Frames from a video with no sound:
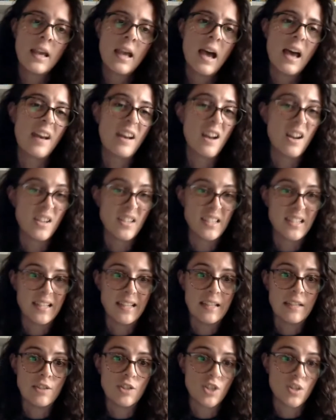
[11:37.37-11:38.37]
And
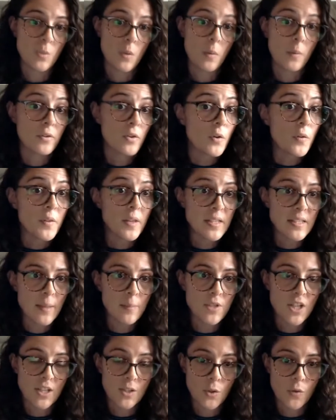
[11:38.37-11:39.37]
lastly, just while we're on the
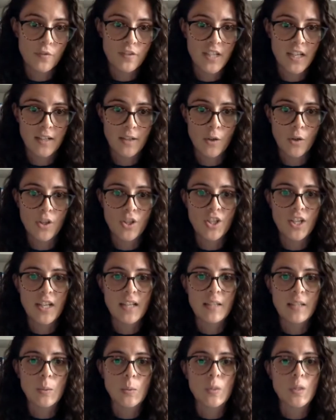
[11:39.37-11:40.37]
subject of
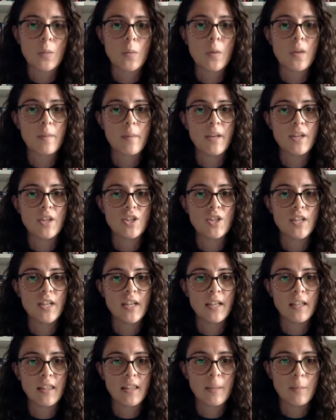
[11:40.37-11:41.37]
technology, it's also worth
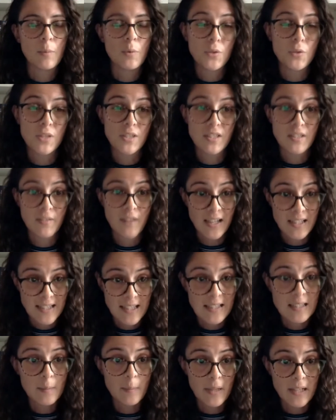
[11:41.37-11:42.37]
mentioning the importance of
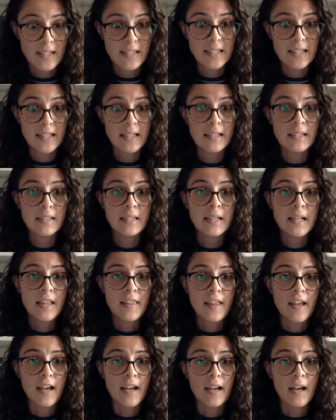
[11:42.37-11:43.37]
accessibility.
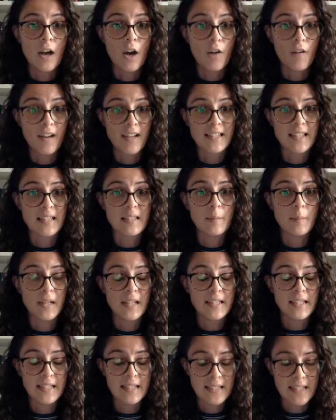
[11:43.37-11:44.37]
There are
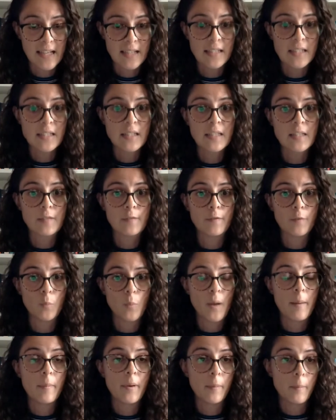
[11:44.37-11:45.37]
accessibility standards for
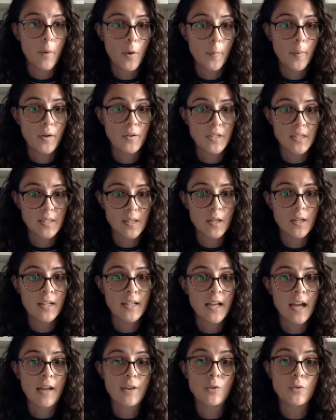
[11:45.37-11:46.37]
web and mobile
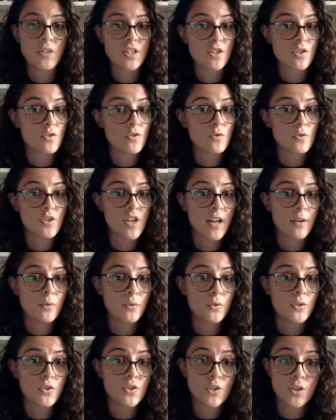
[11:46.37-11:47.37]
design, and your digital
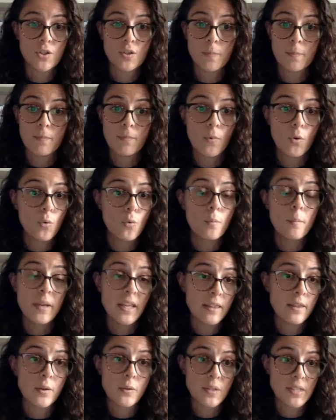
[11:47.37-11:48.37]
channels should all
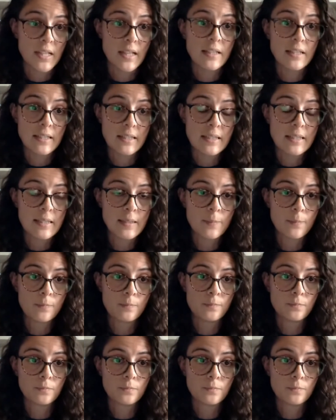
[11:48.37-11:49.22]
meet those standards.